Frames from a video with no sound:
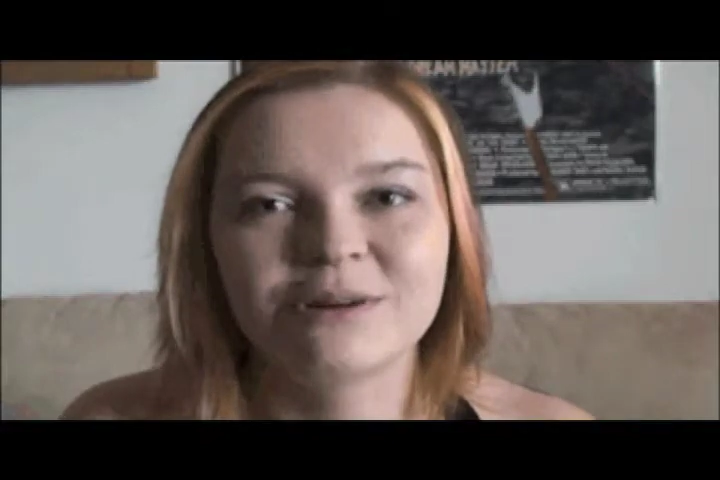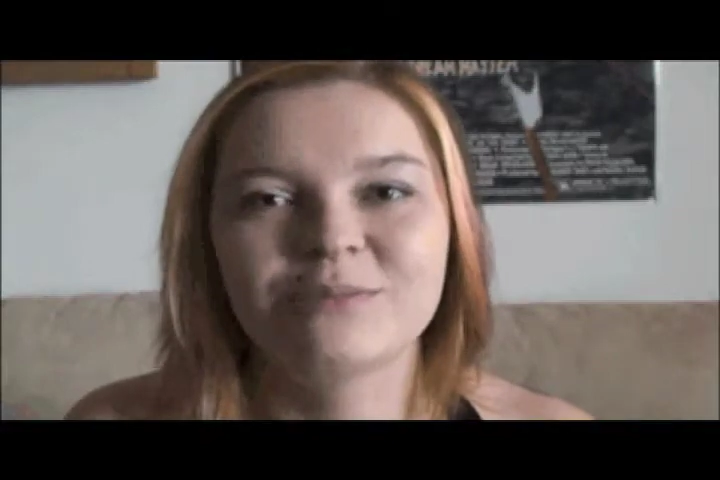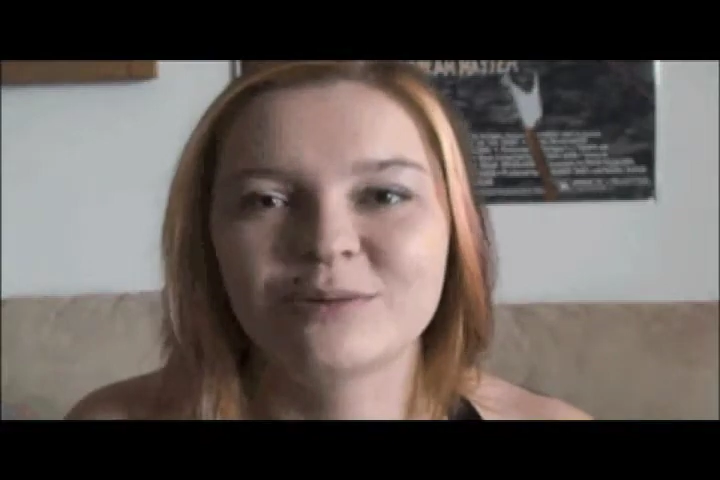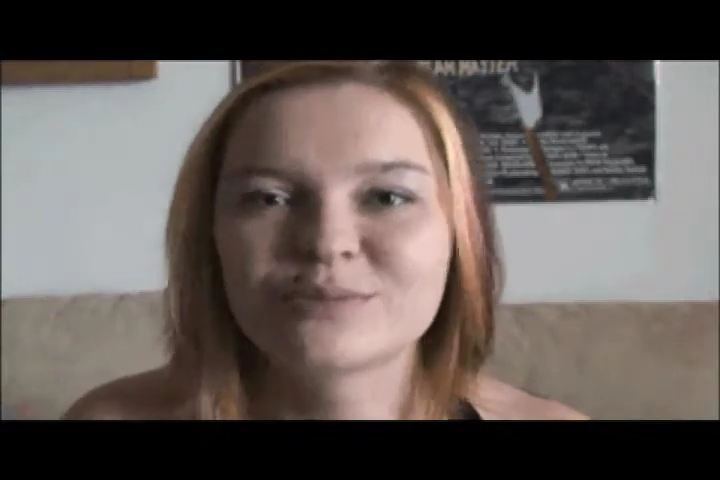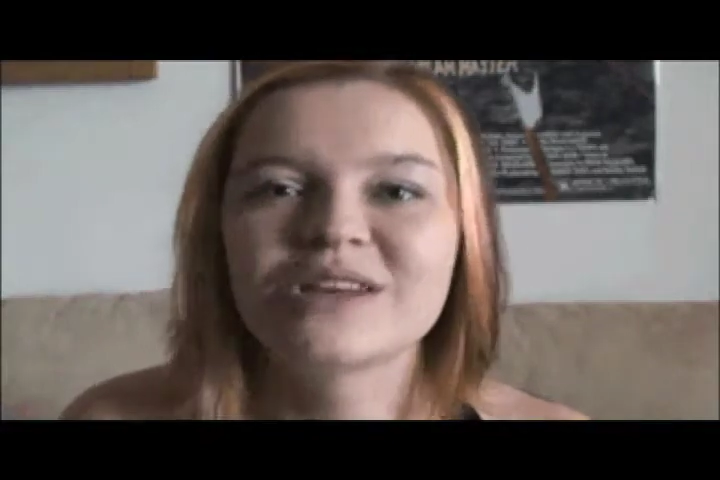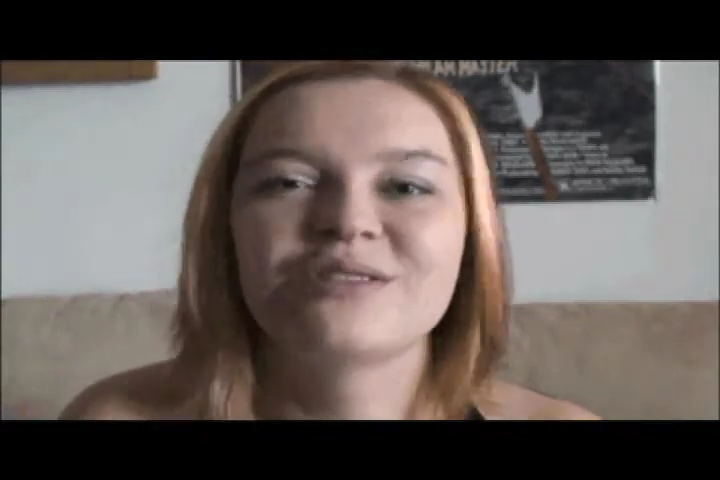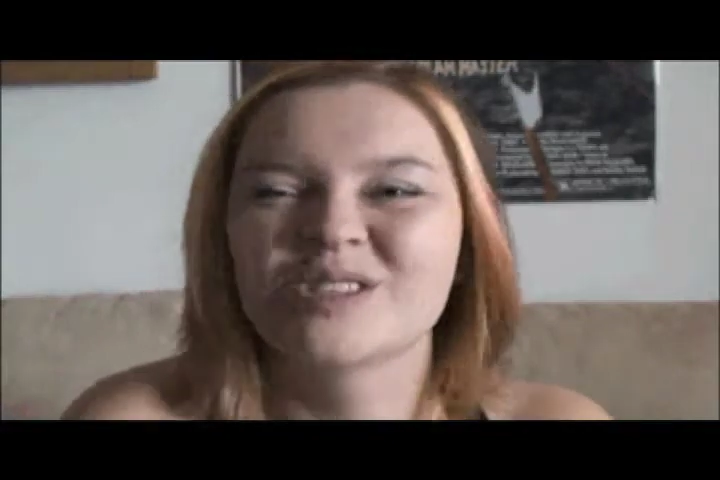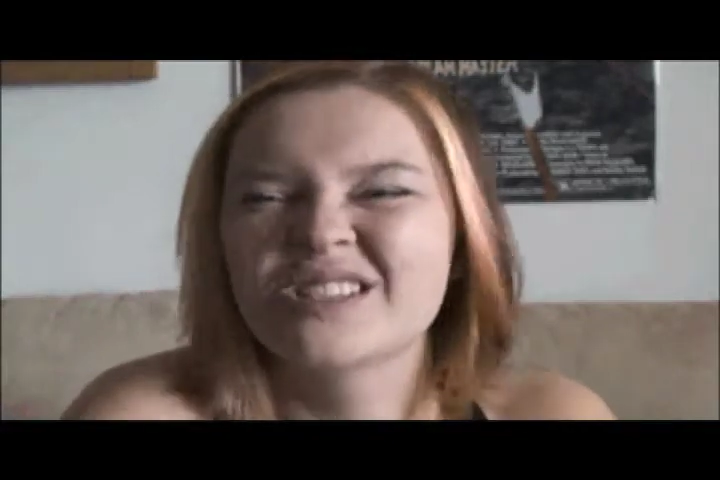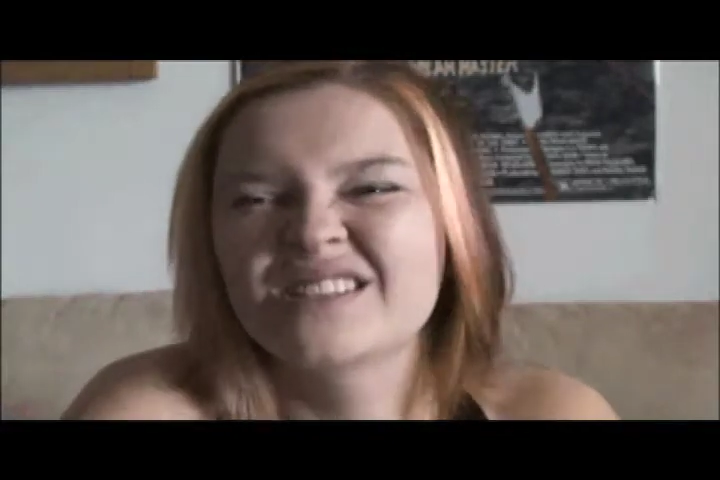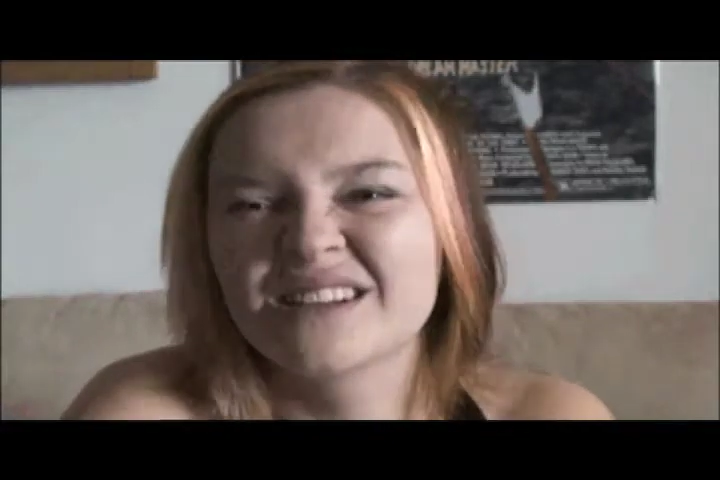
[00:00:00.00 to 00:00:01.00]
at my mom's
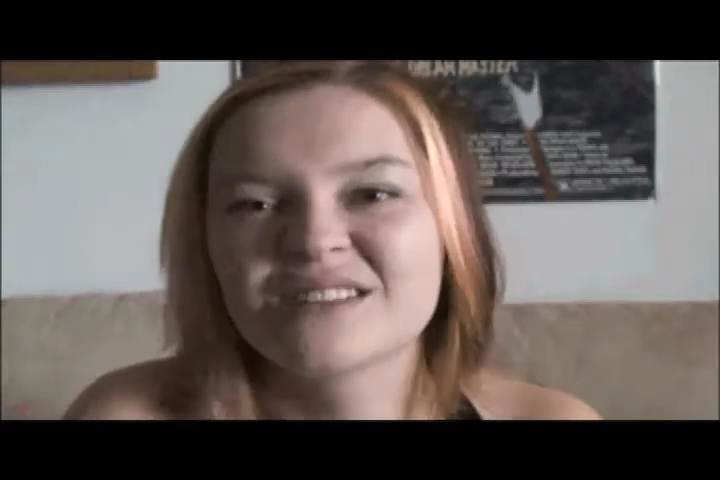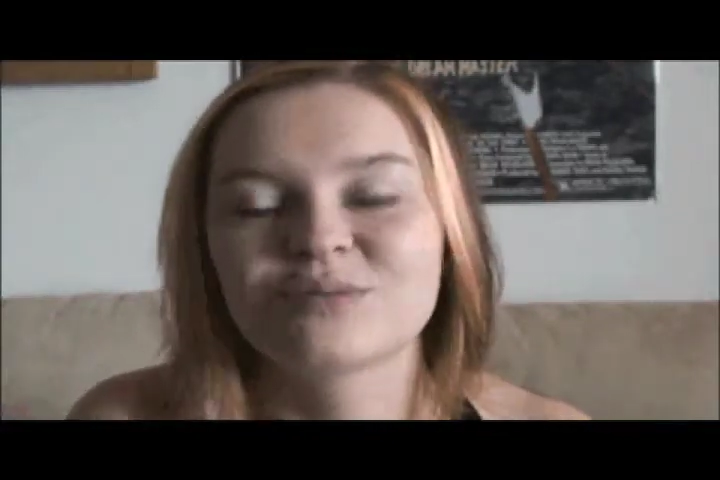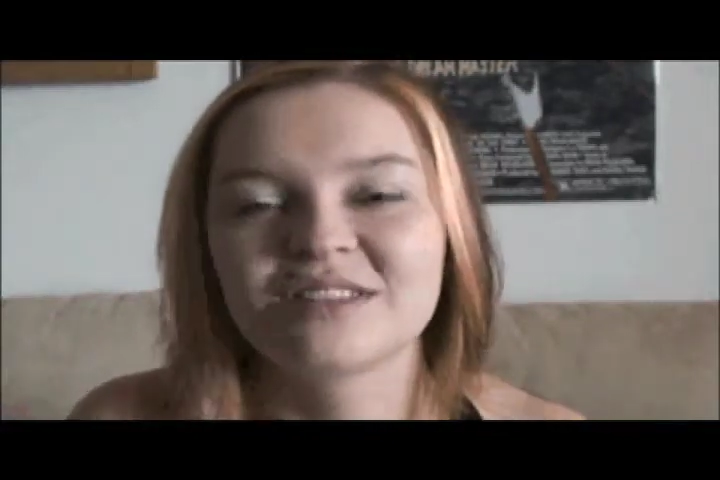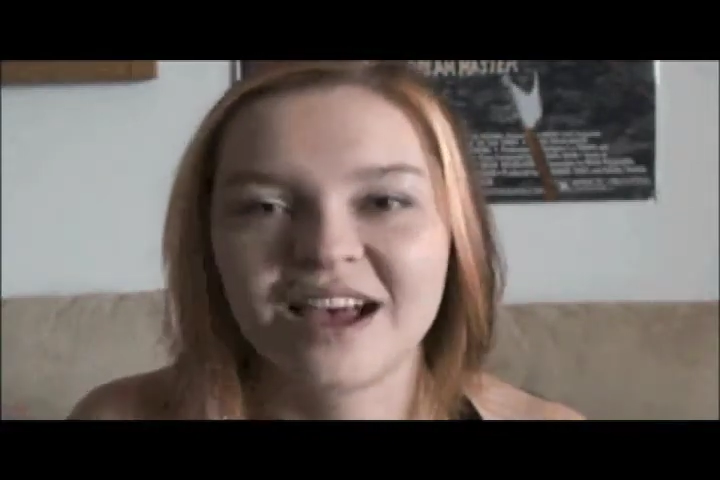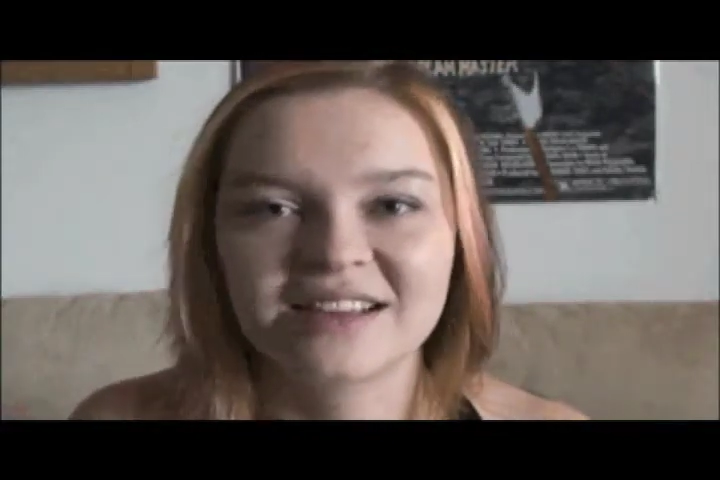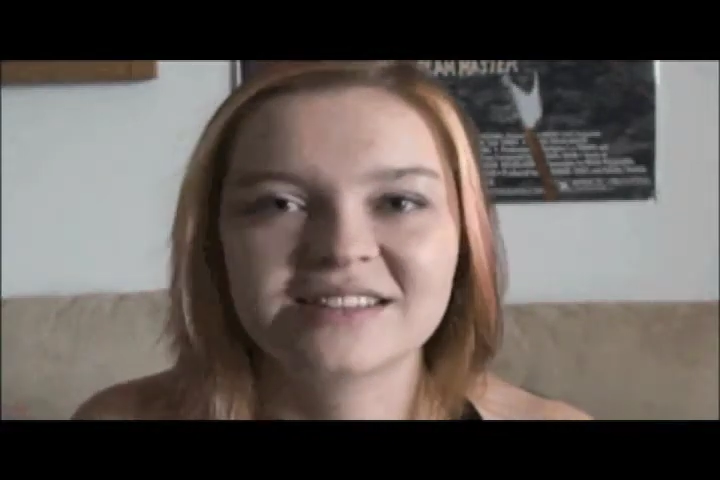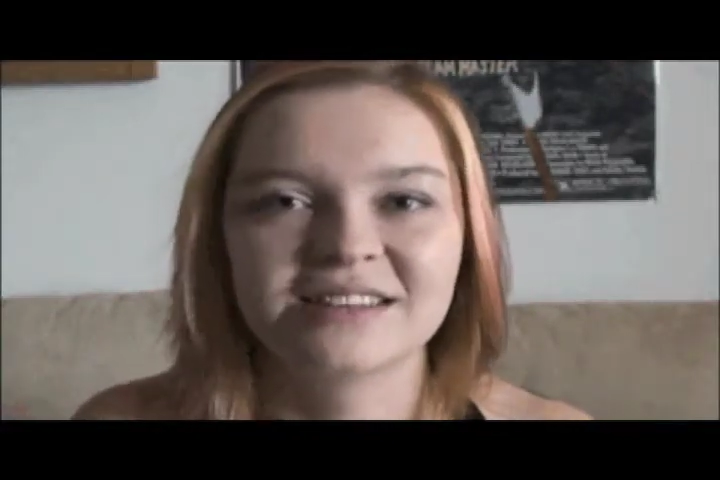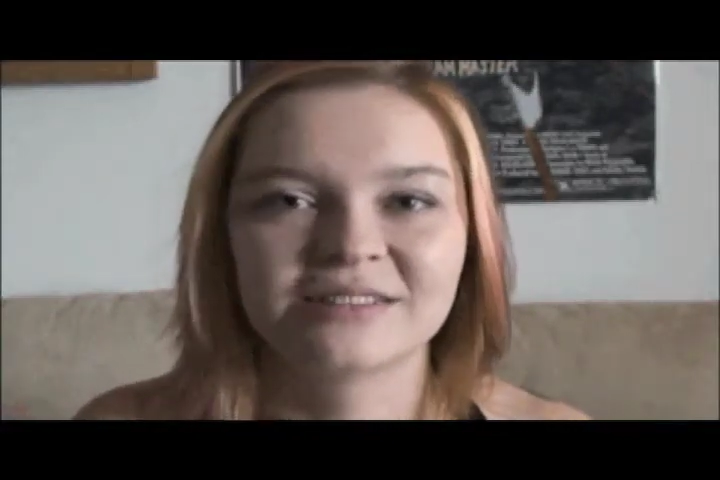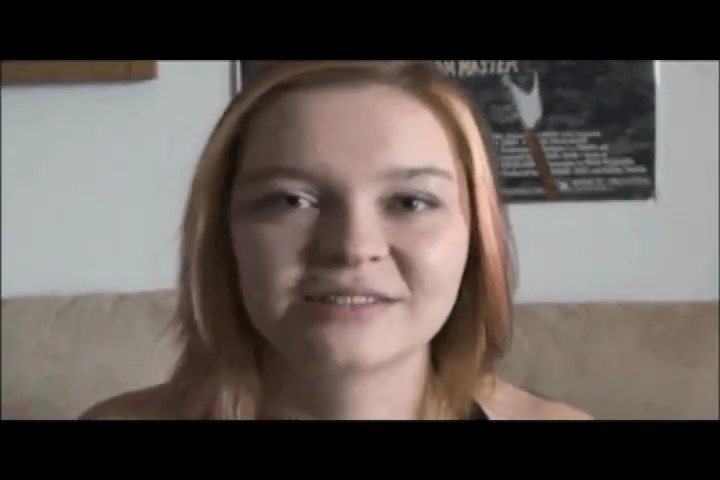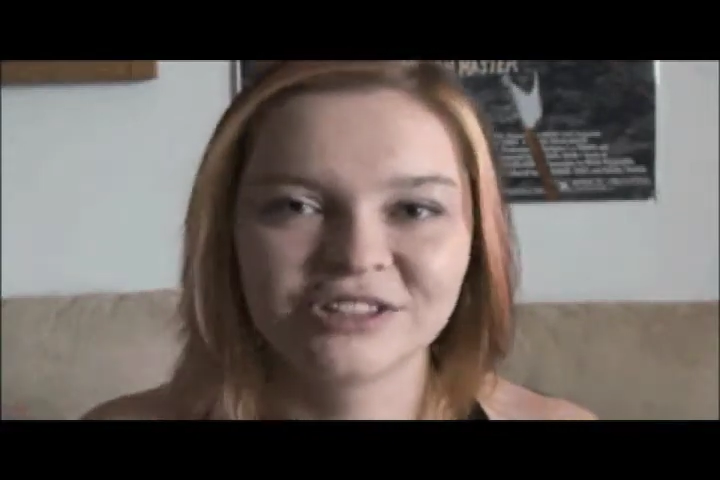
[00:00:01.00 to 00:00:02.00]
house, just nice,
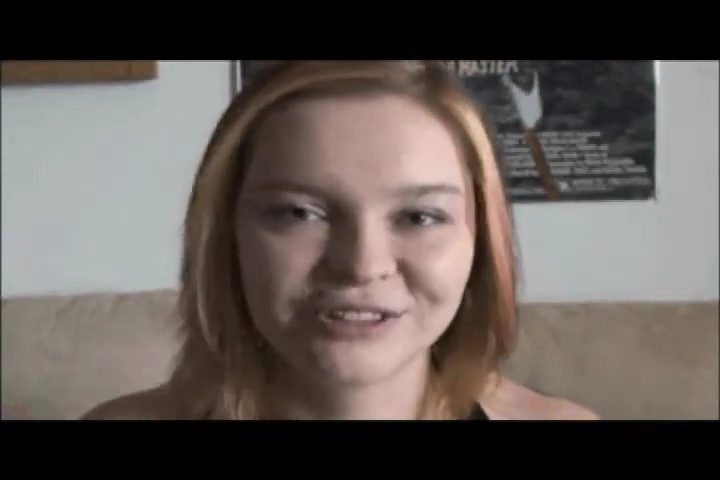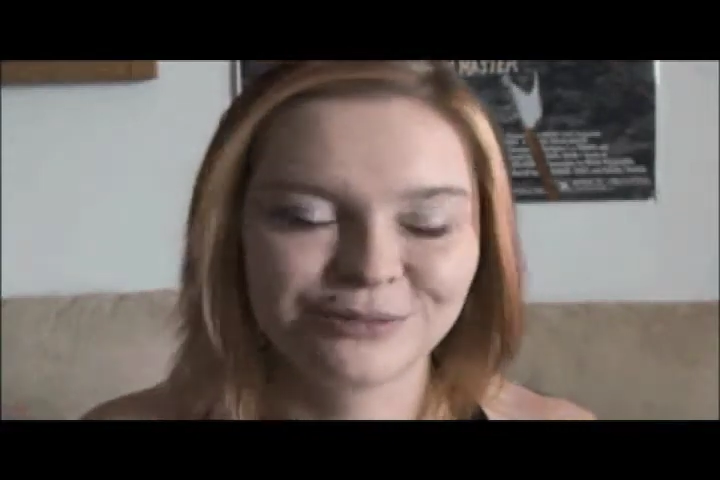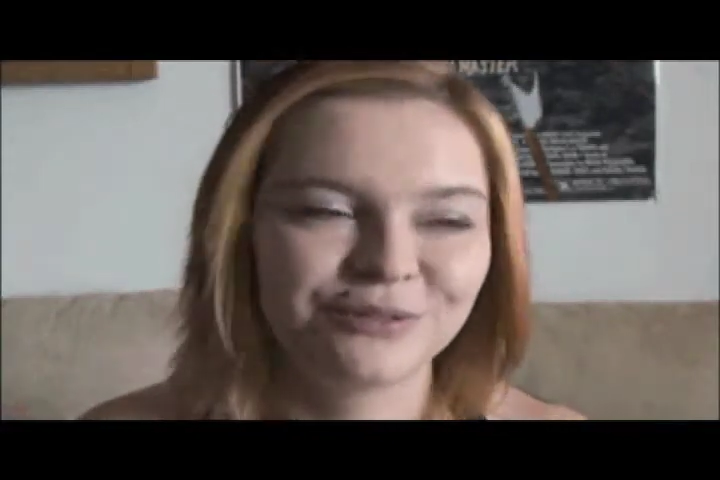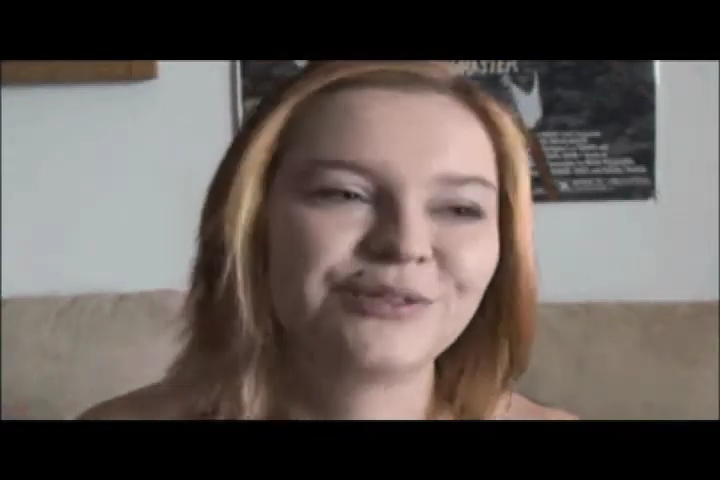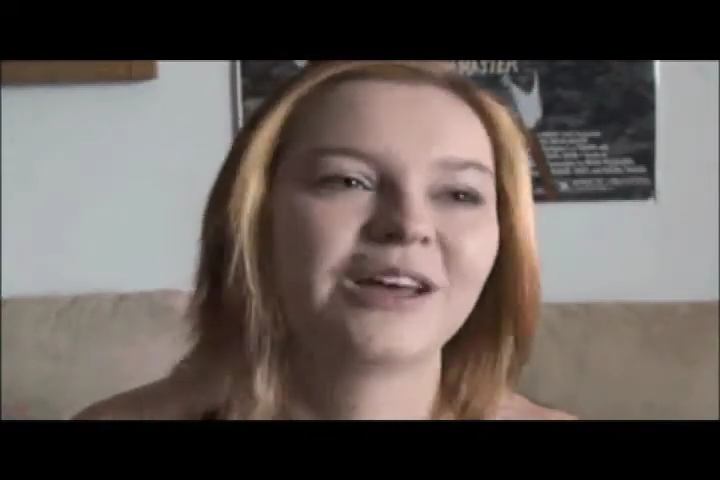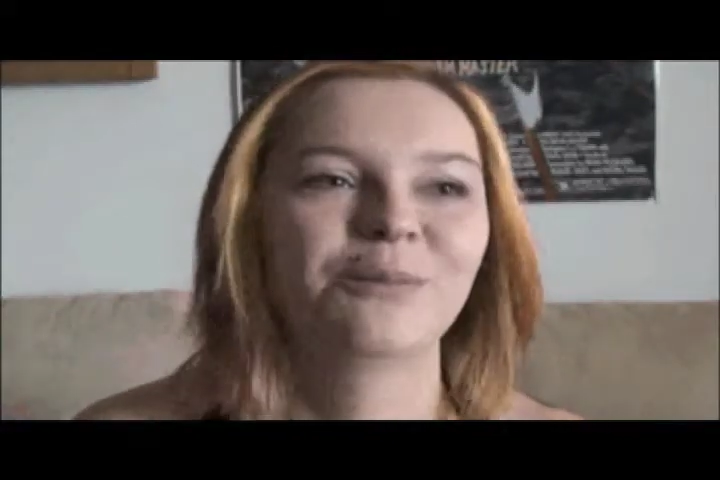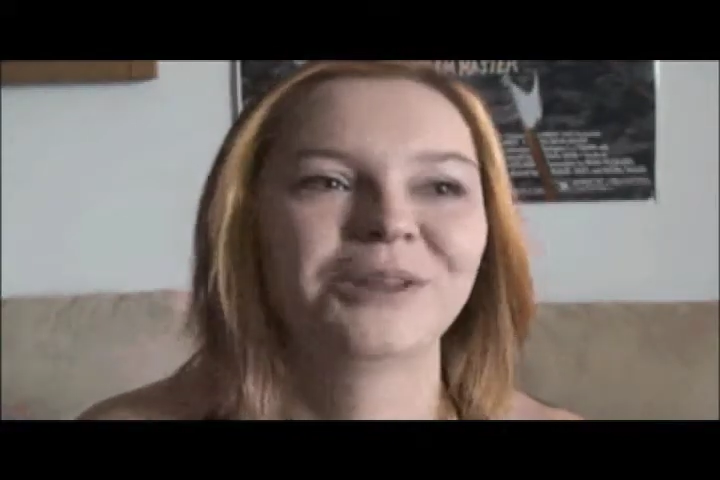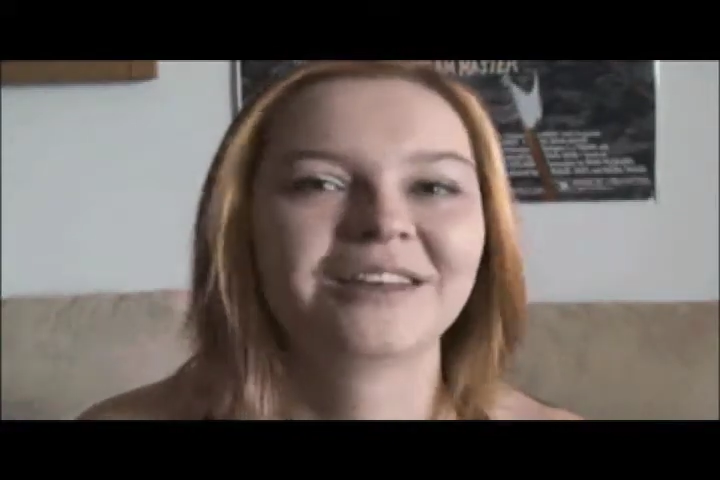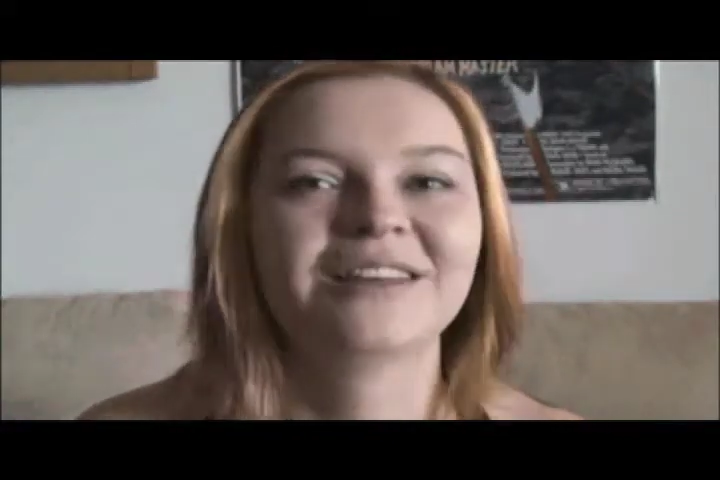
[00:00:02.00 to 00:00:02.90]
relaxing, chilling with family.